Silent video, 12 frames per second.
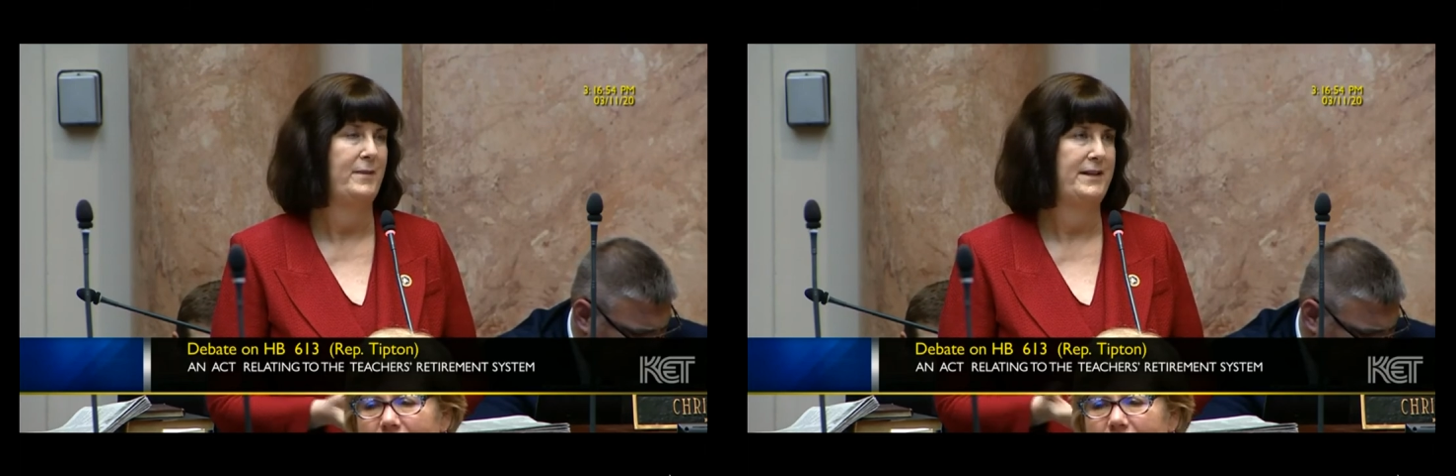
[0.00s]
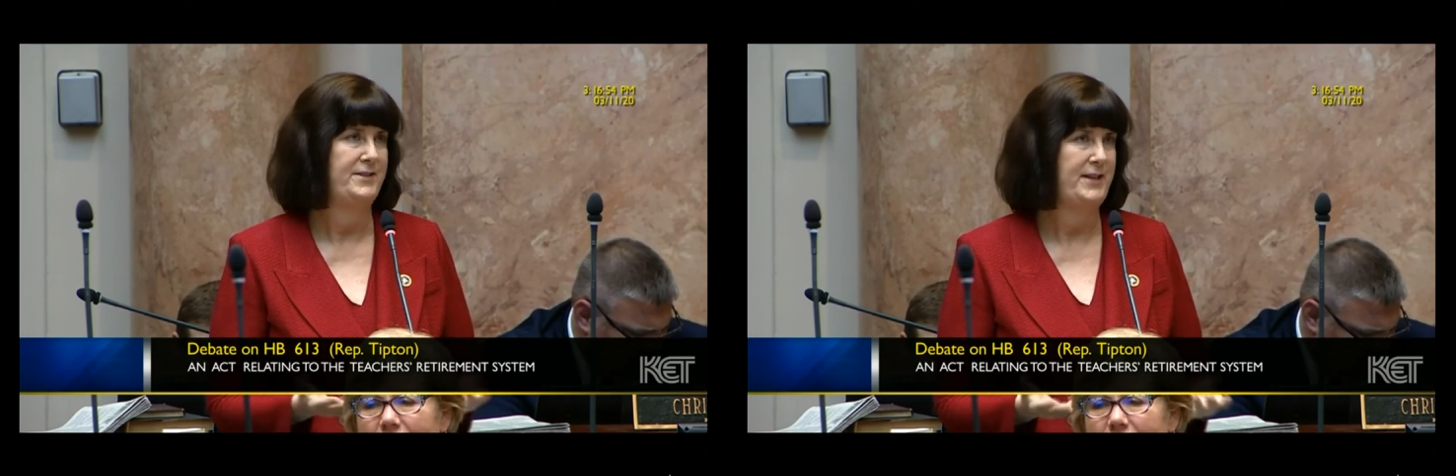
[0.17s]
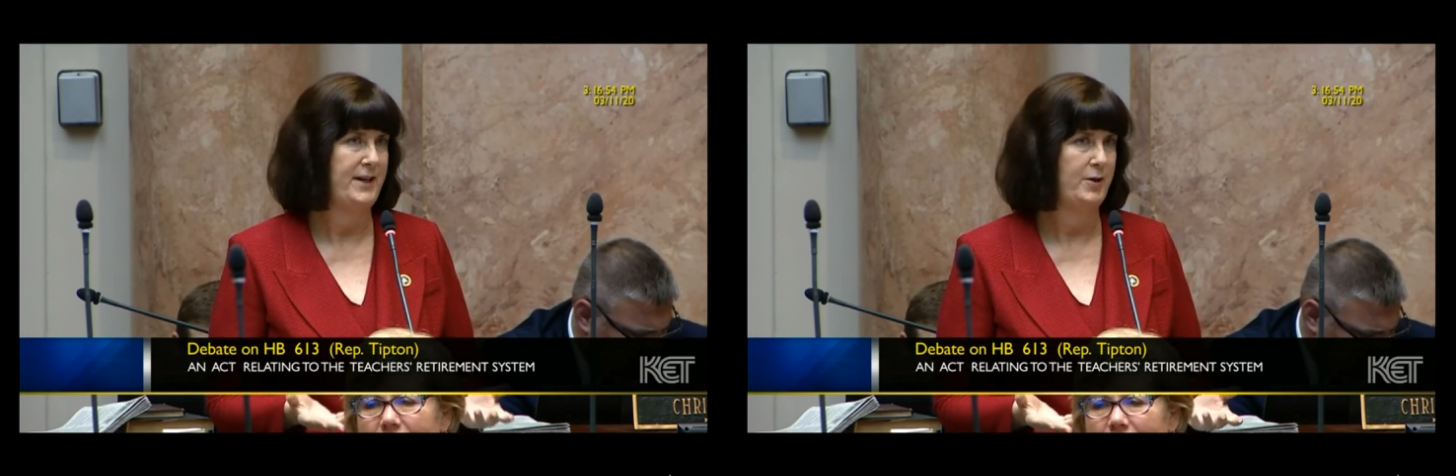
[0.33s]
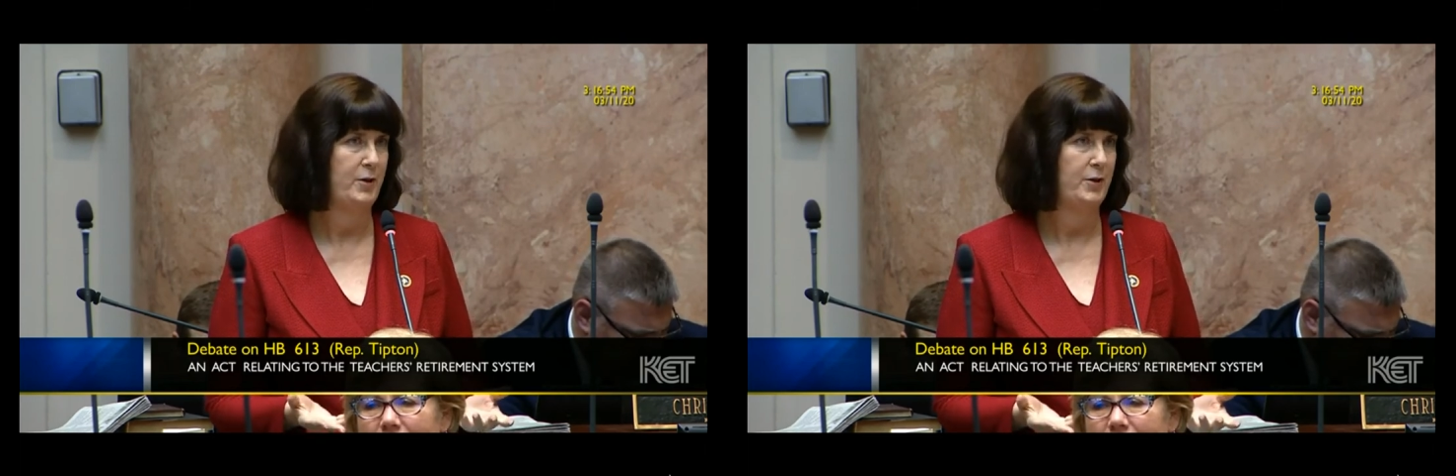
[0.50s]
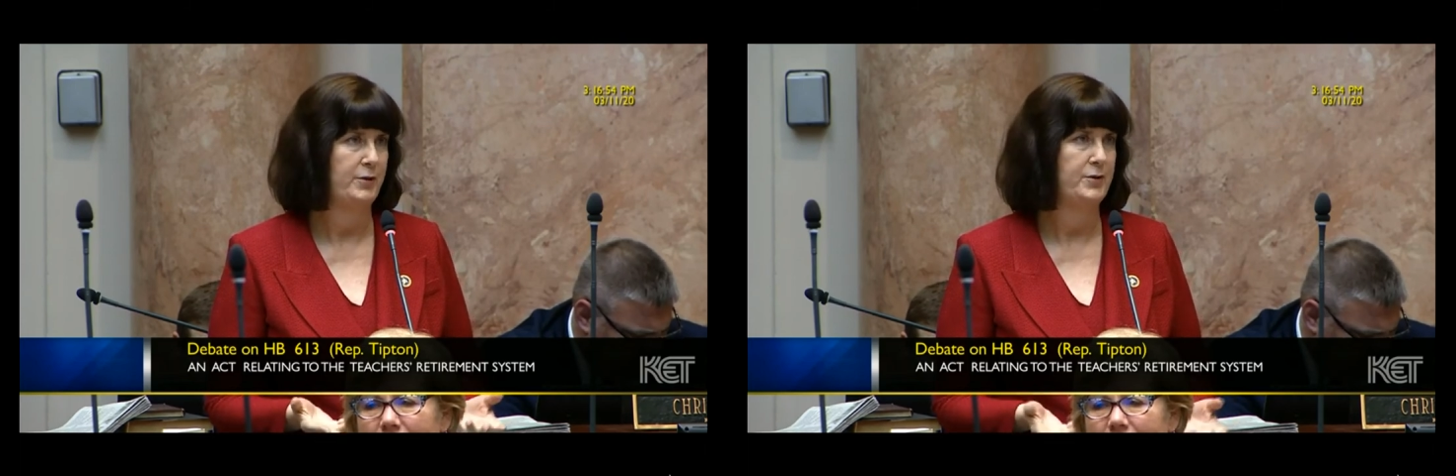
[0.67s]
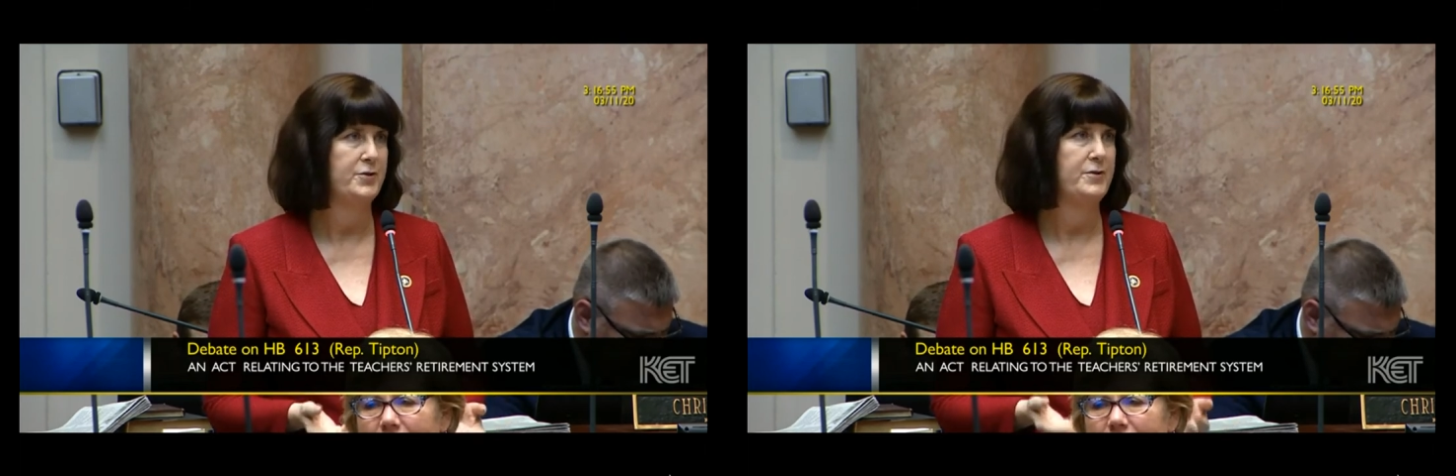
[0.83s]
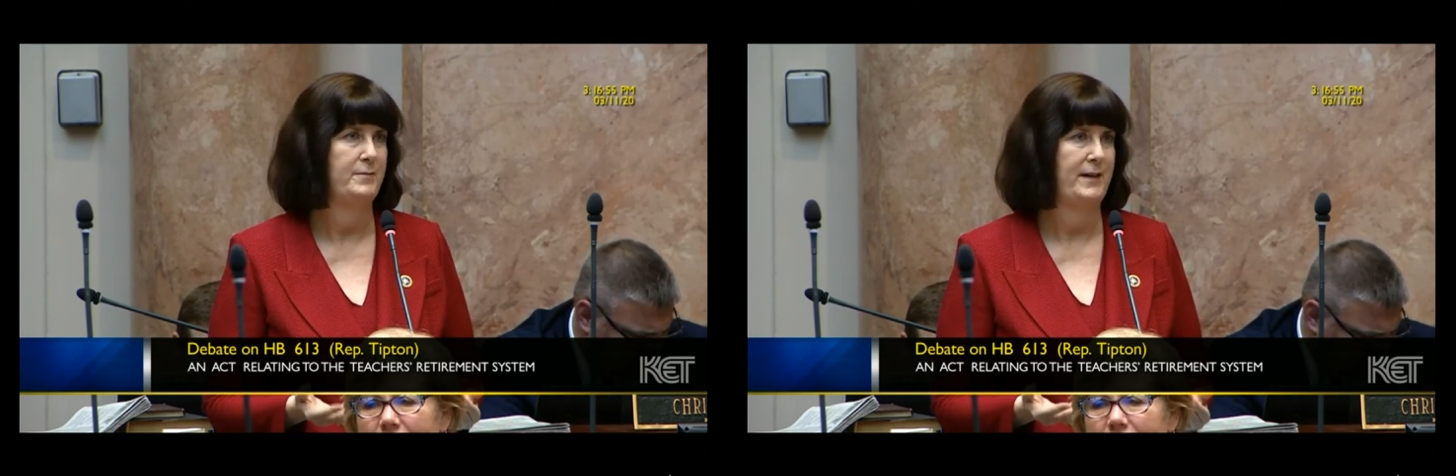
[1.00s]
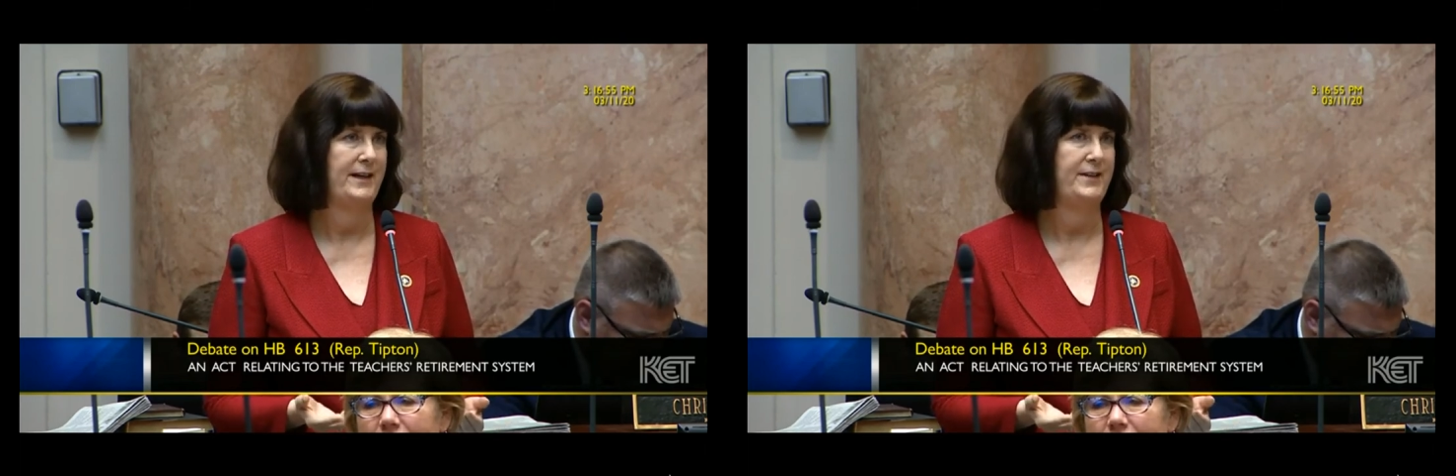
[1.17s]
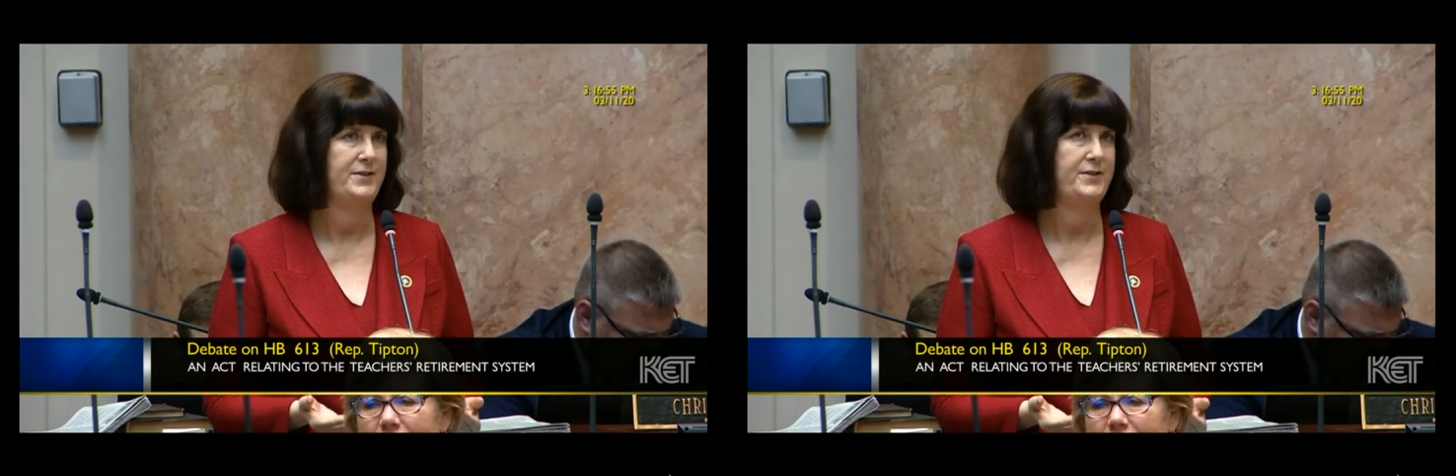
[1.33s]
my stakeholders and
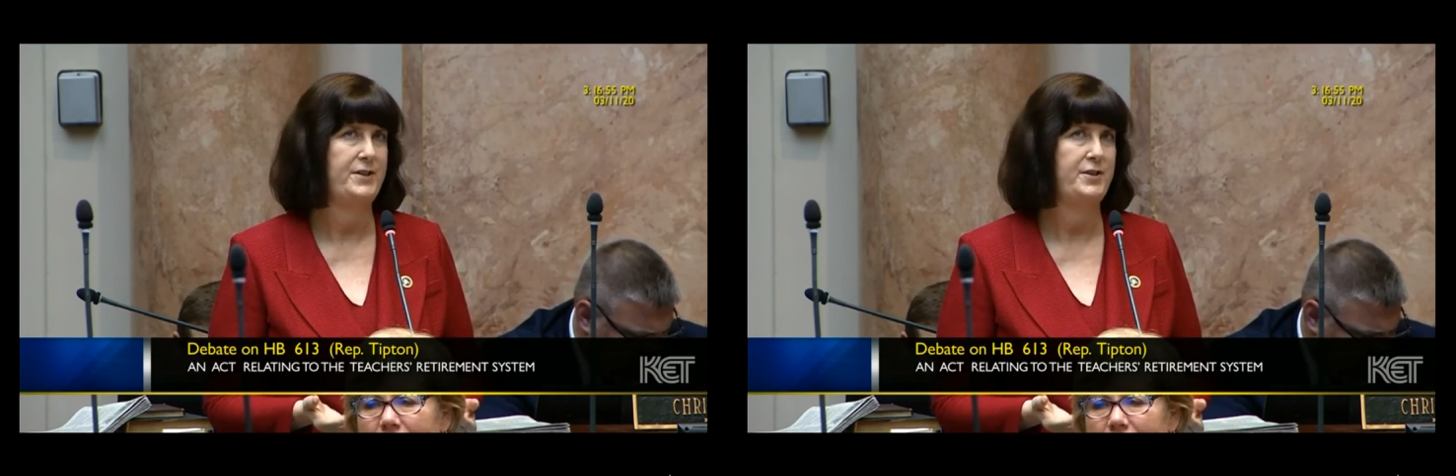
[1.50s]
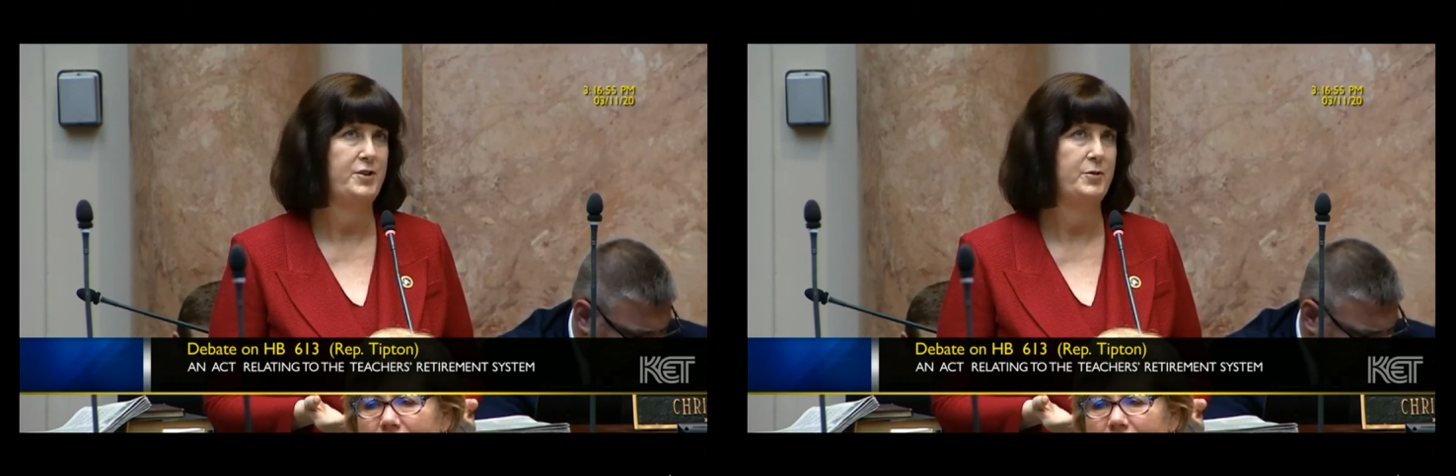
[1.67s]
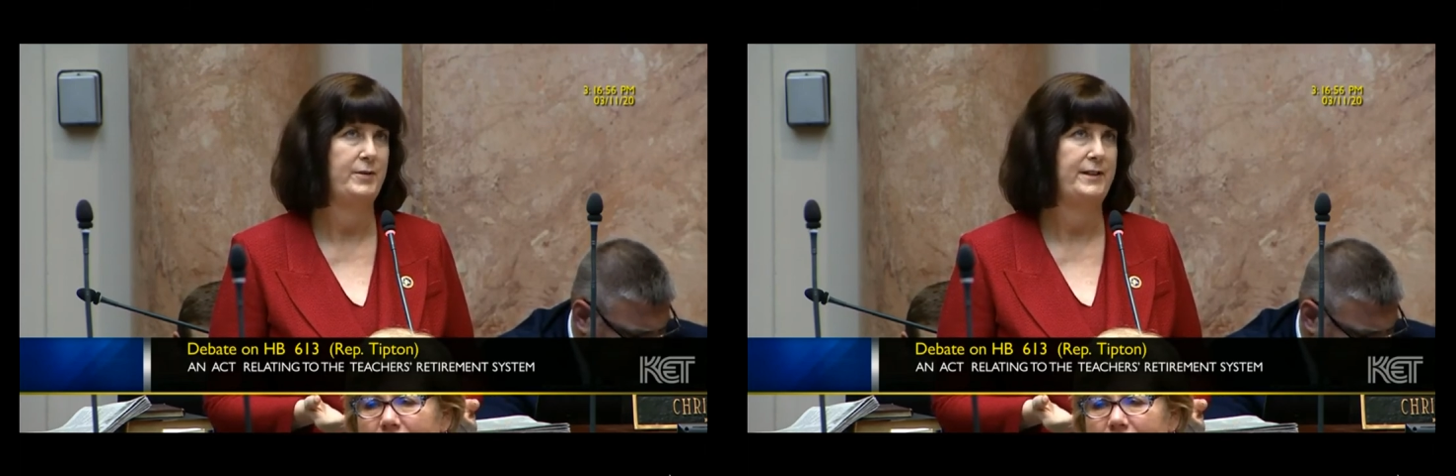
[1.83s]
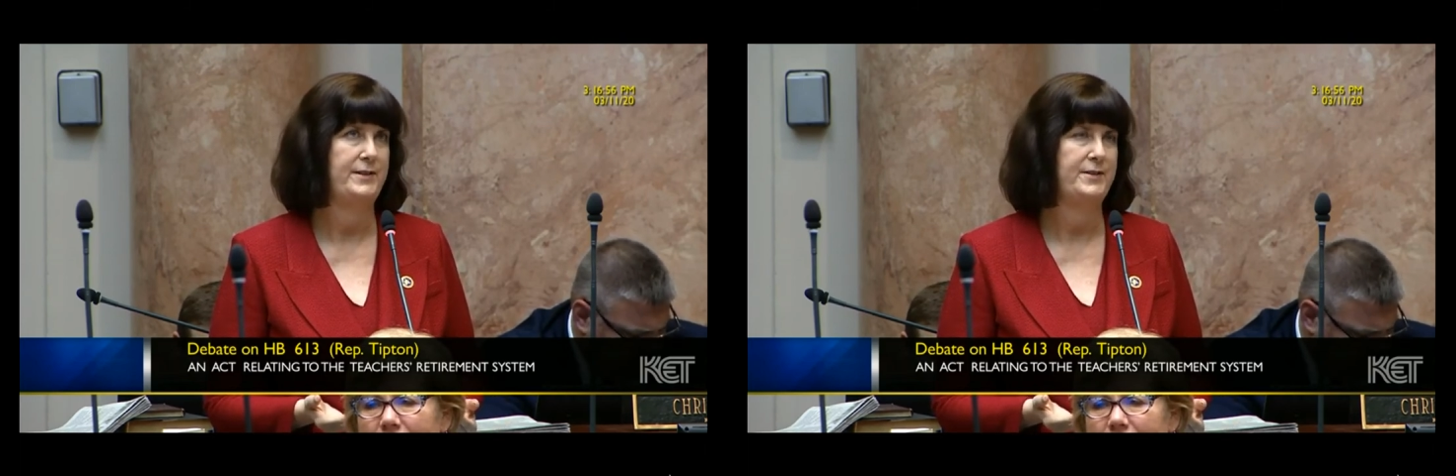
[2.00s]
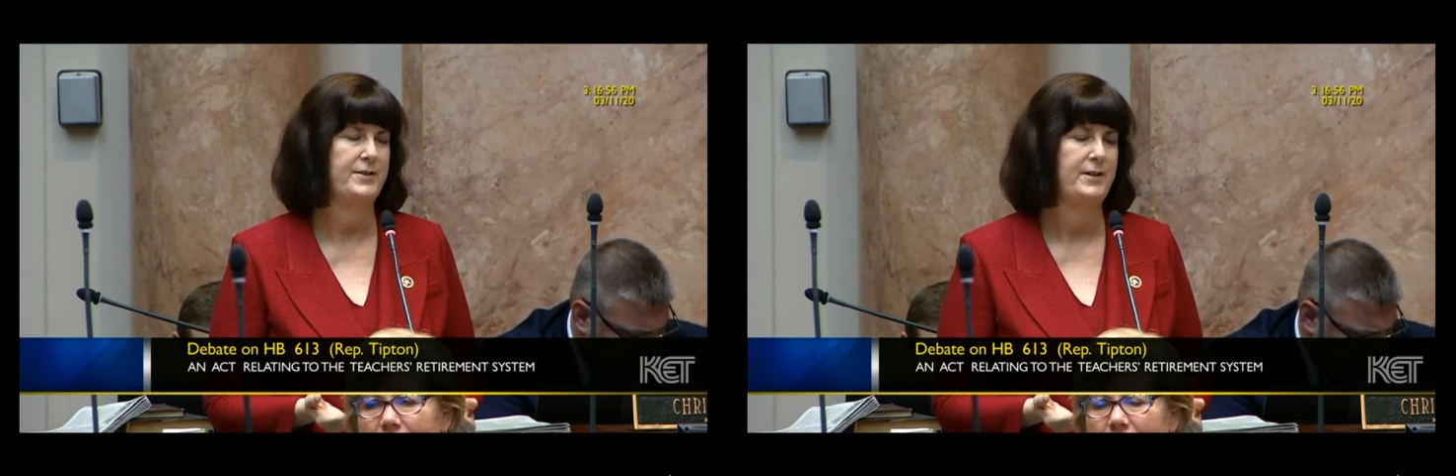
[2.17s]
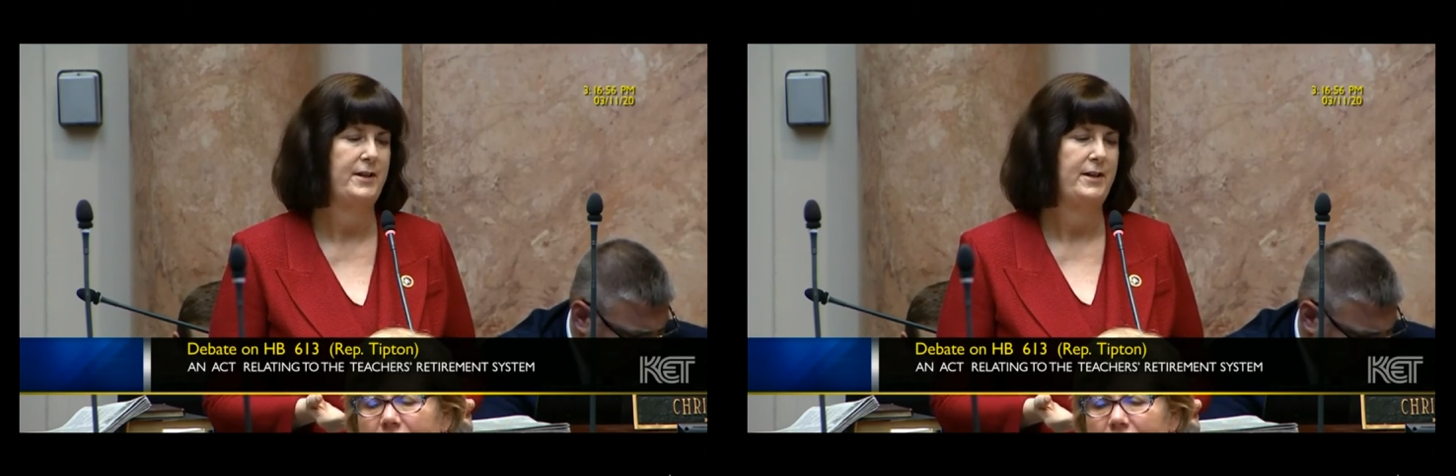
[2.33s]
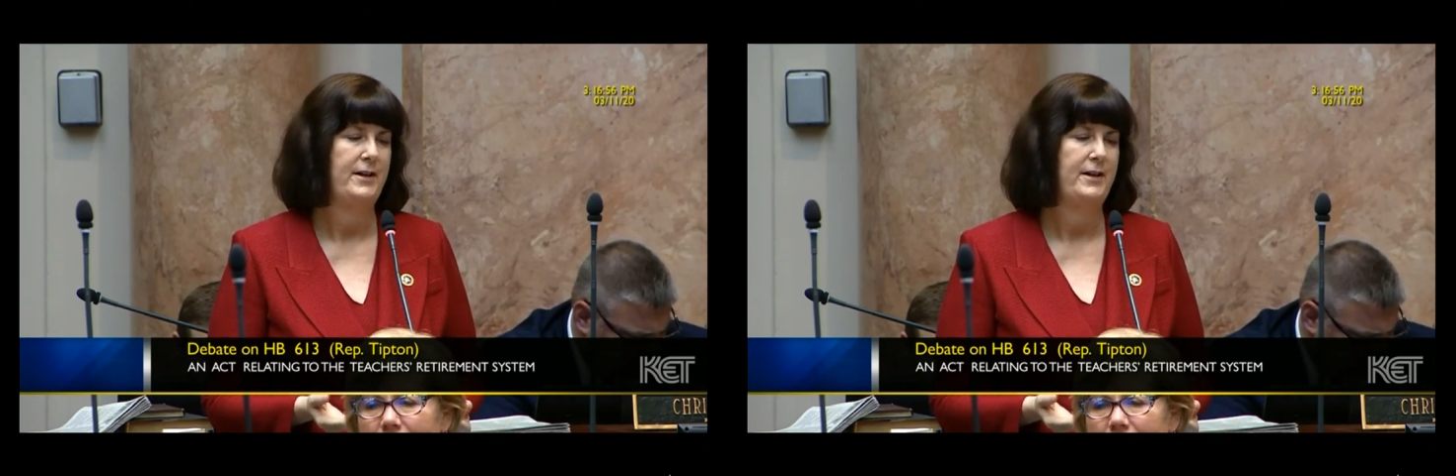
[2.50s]
my constituents.